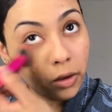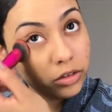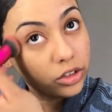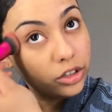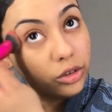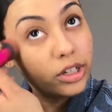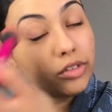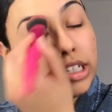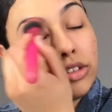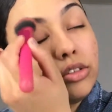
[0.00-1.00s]
so you don't get
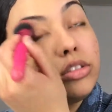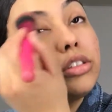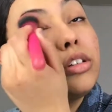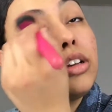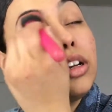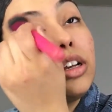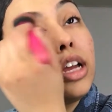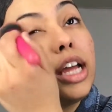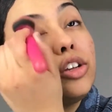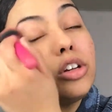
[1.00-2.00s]
wrinkles.
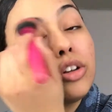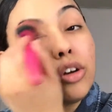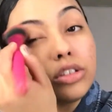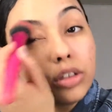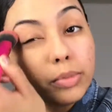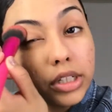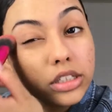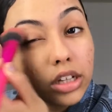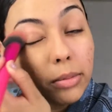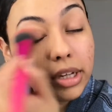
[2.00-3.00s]
And you can also put
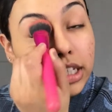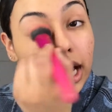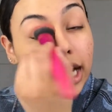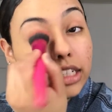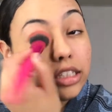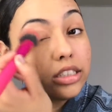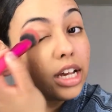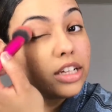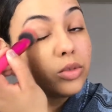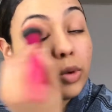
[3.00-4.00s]
some on the eyelids
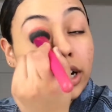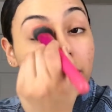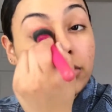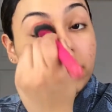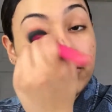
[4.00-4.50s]
as well.